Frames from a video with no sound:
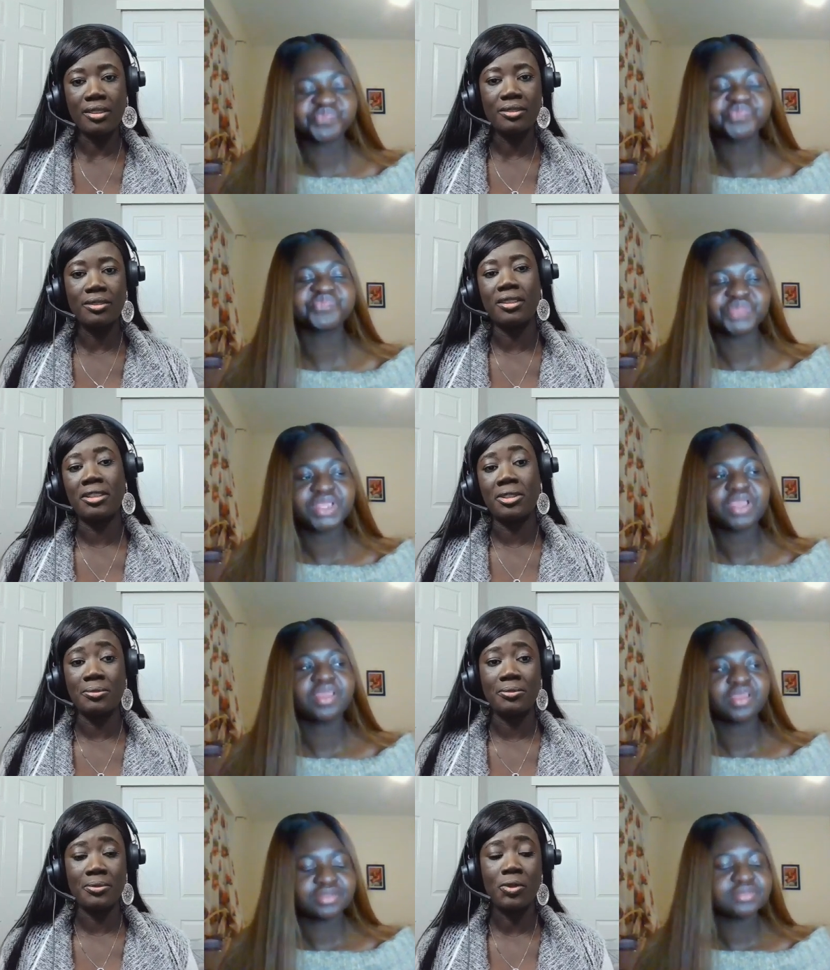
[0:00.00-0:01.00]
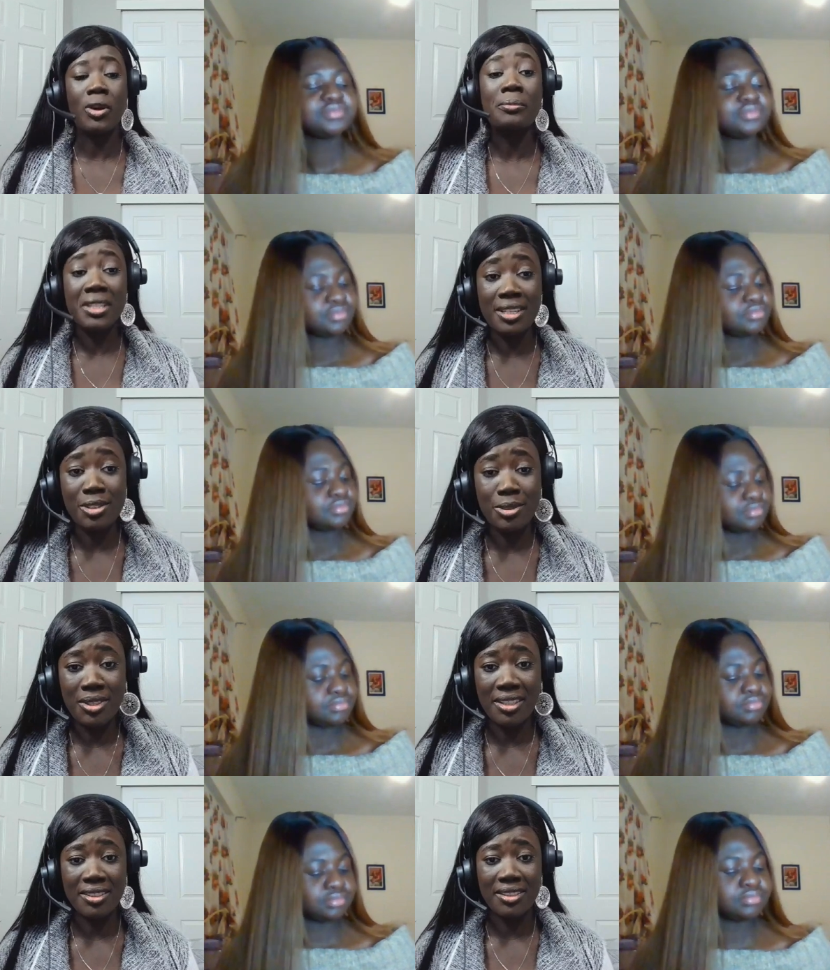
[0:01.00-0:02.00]
Speaker 1: being a
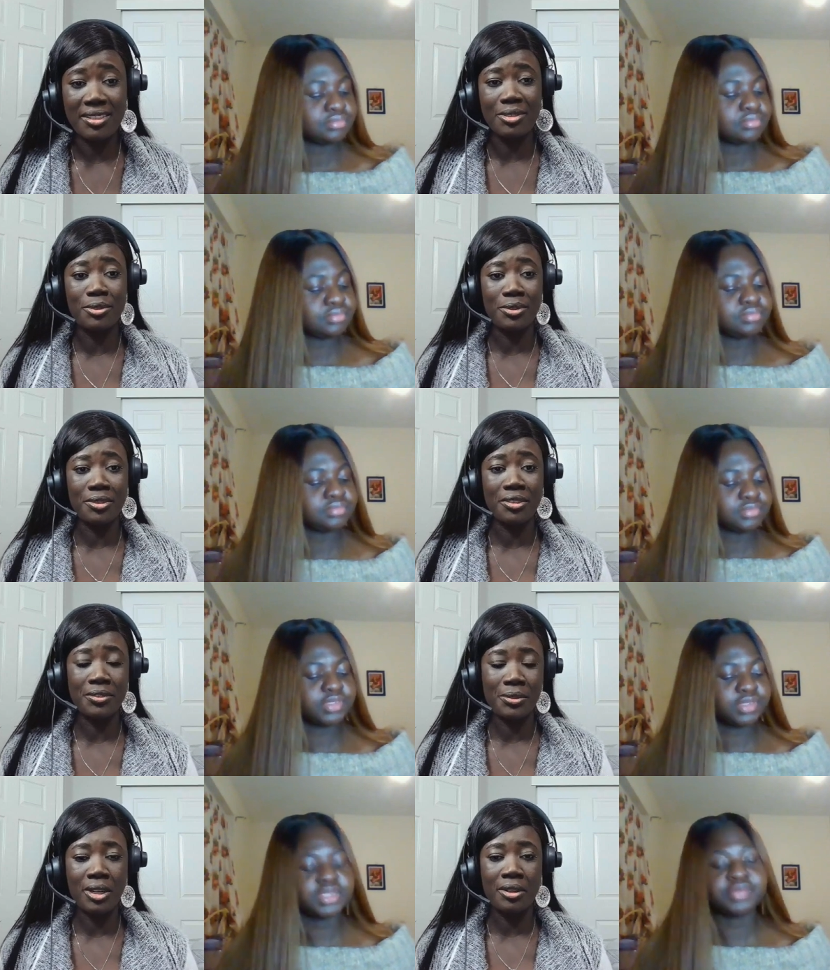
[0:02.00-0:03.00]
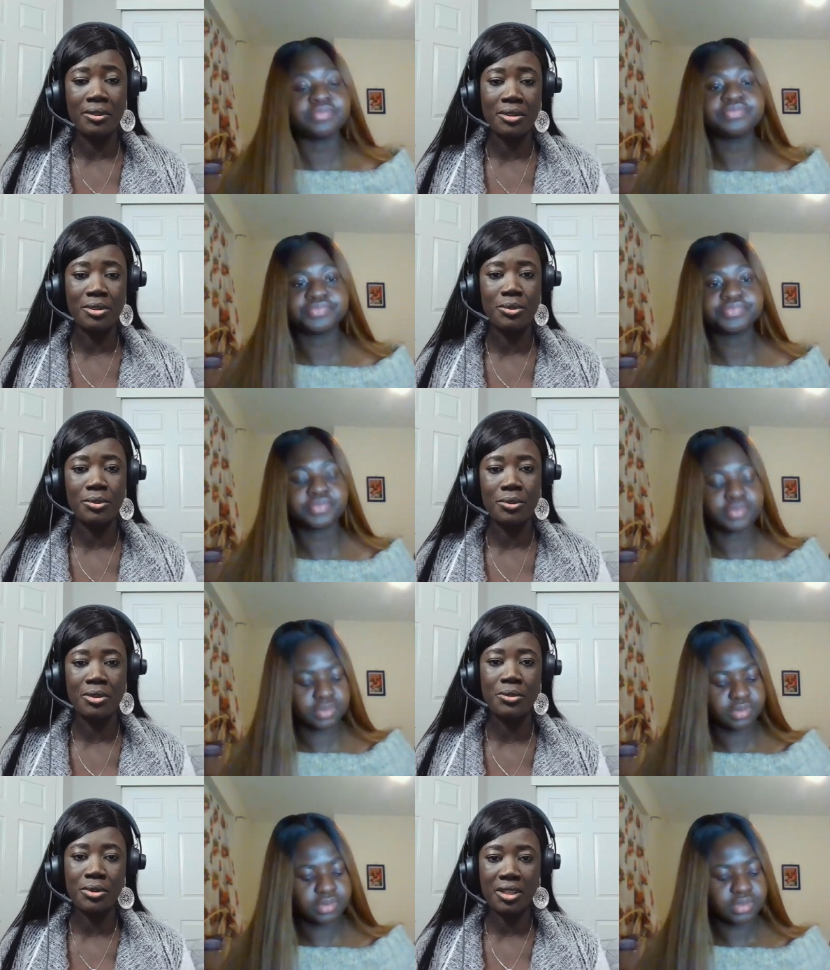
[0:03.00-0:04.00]
student, you know, for a few hours. So were
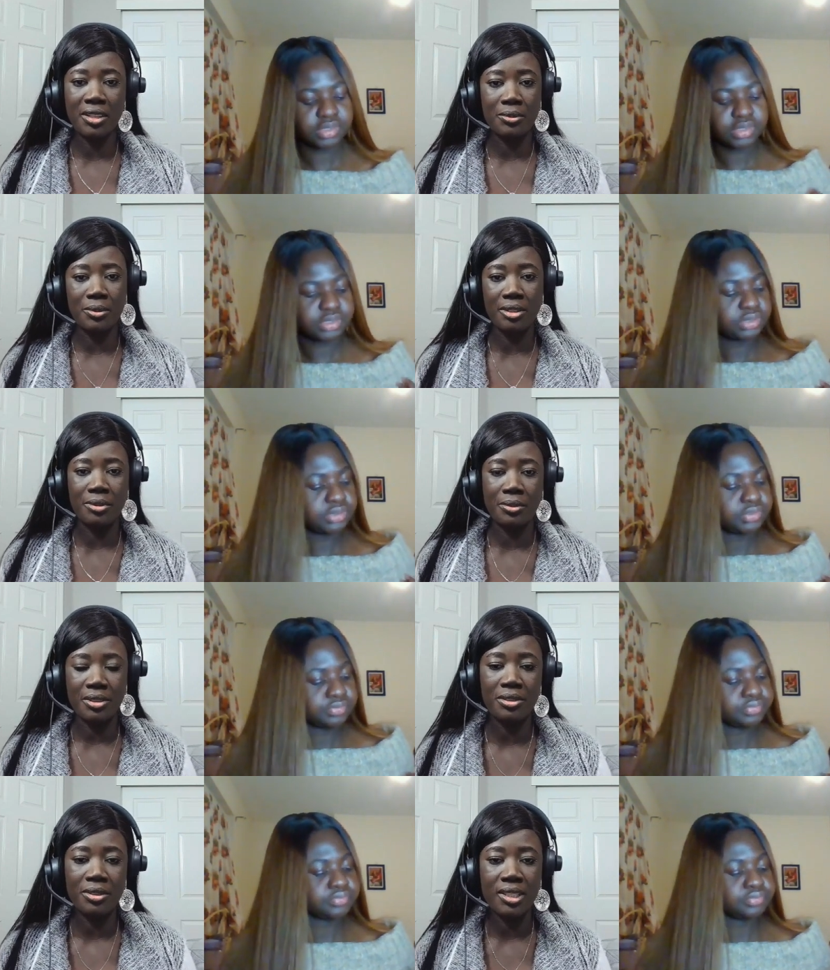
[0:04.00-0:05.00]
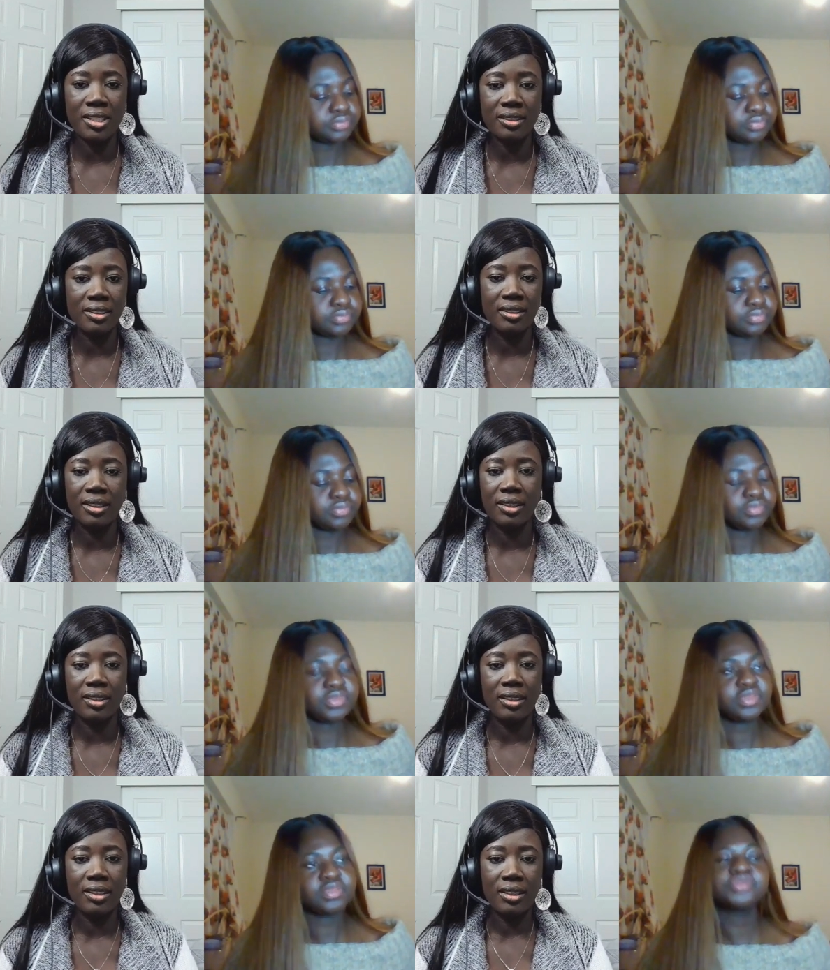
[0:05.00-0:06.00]
you working while you were studying?
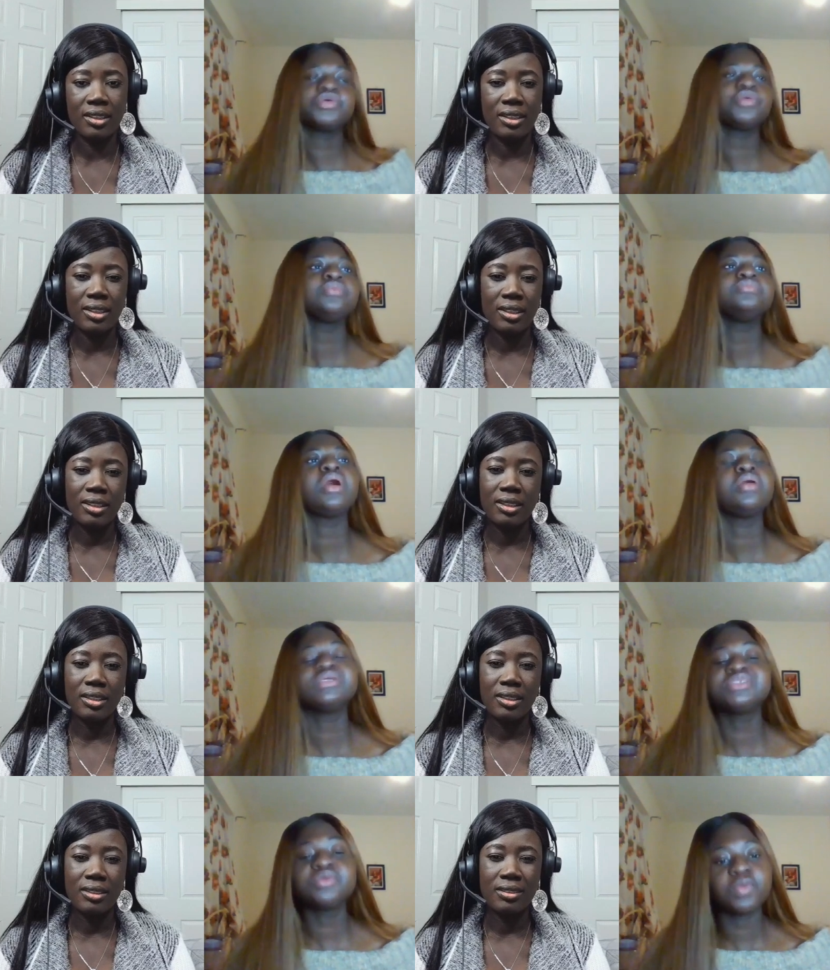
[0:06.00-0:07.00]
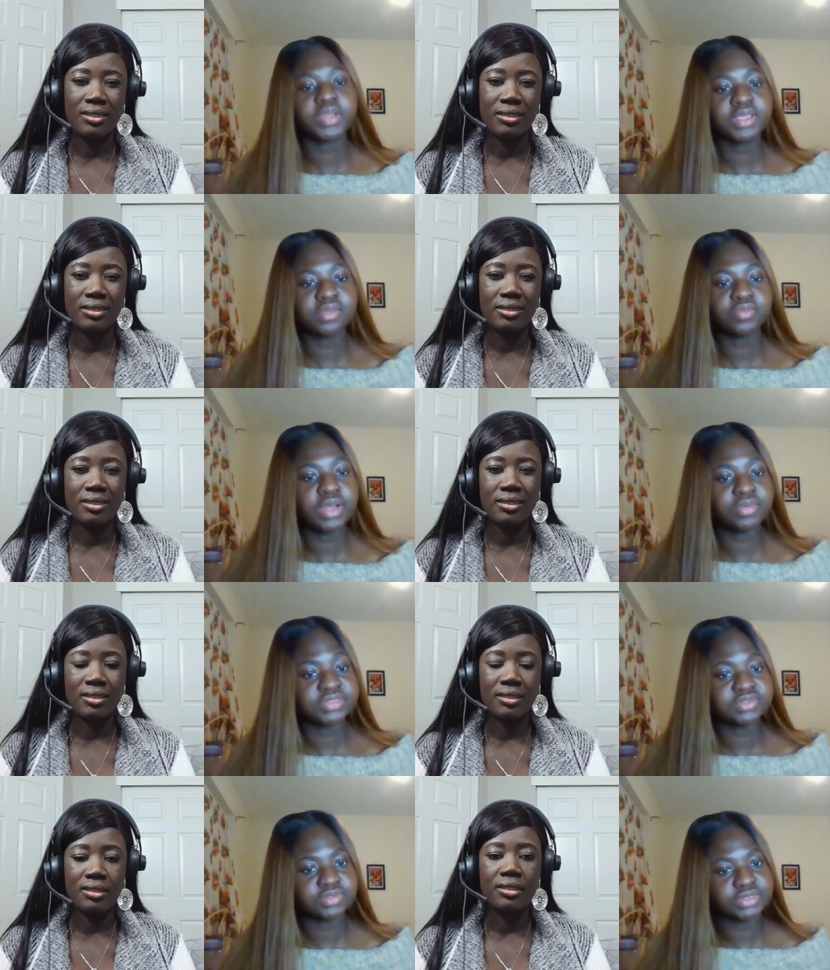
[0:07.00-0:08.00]
Speaker 2: So I wasn't working while I
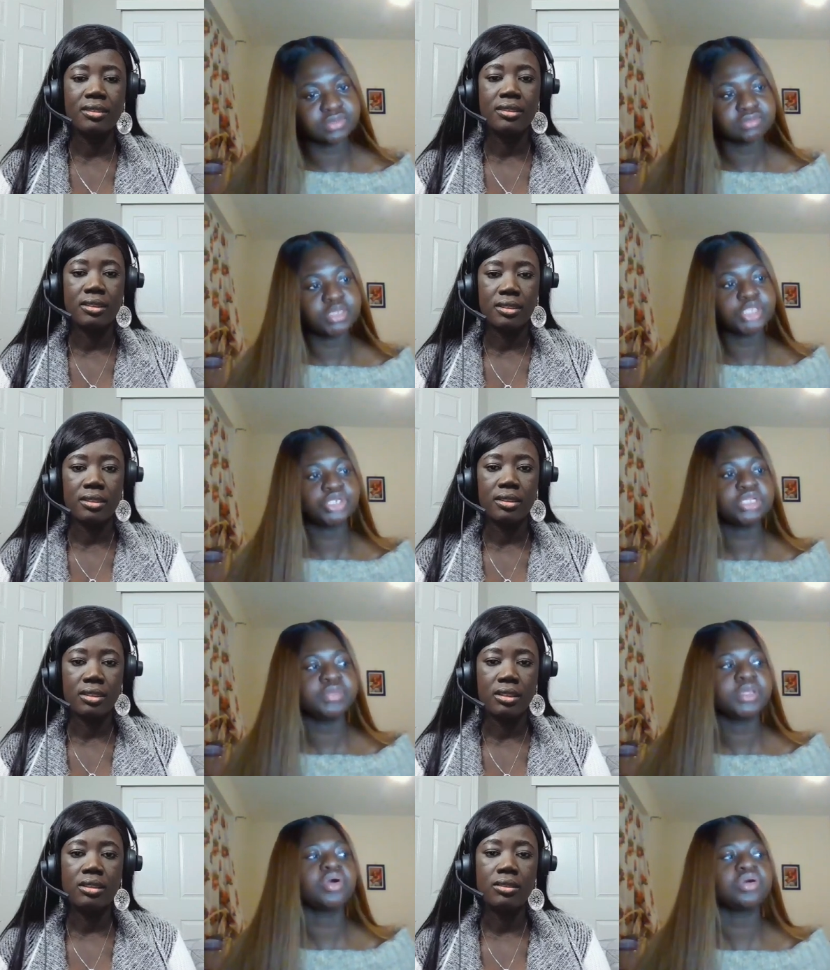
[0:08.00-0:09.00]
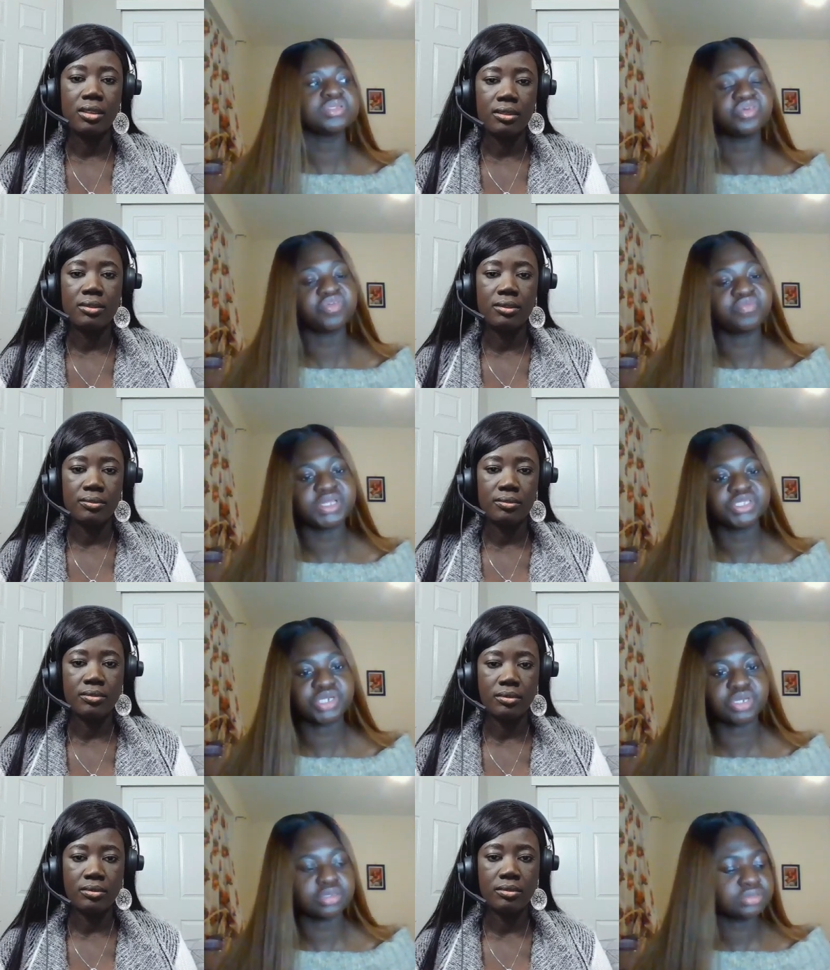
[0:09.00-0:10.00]
was studying, majorly because of my
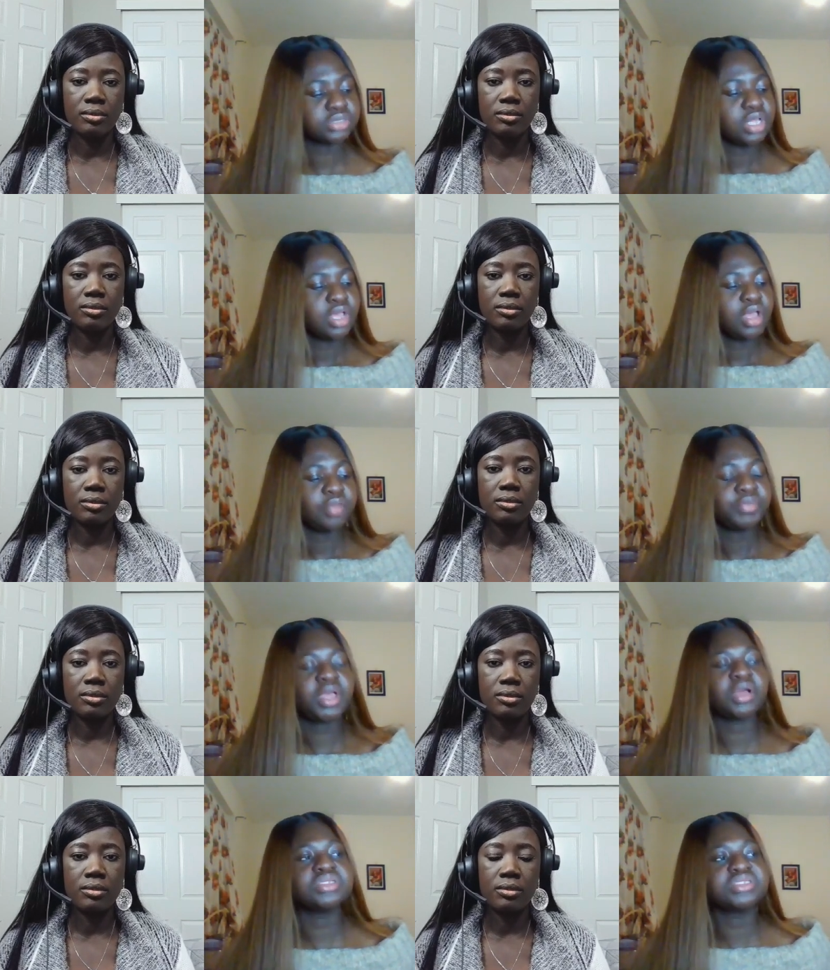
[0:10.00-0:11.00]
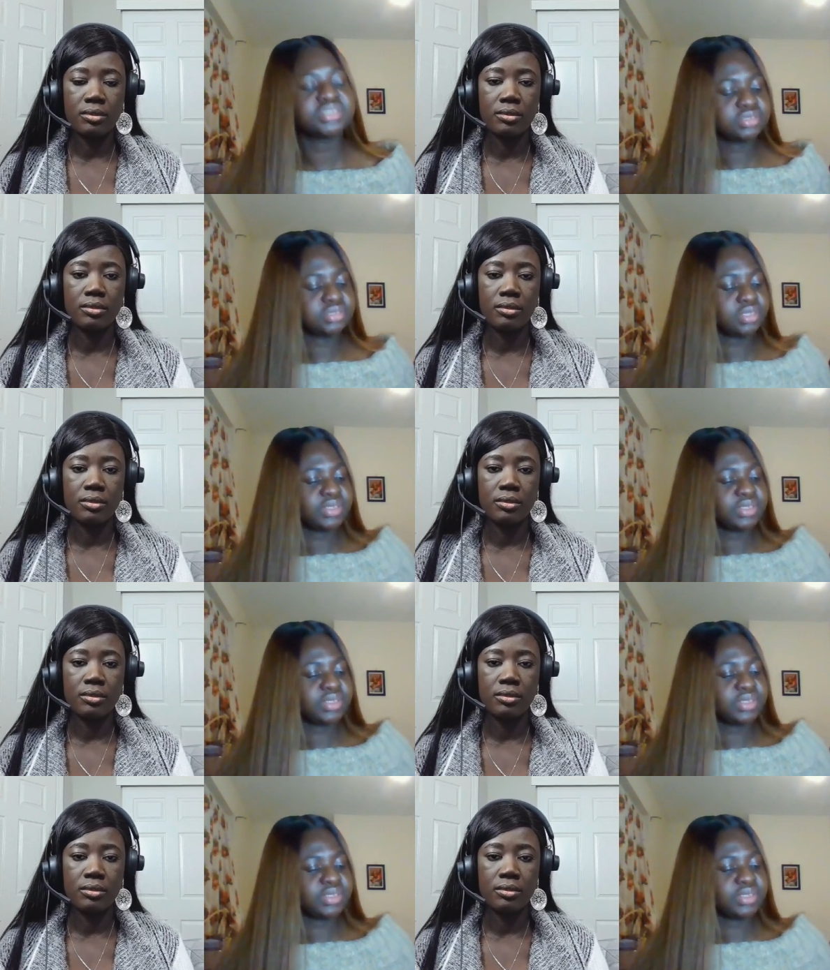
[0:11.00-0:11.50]
child, because there were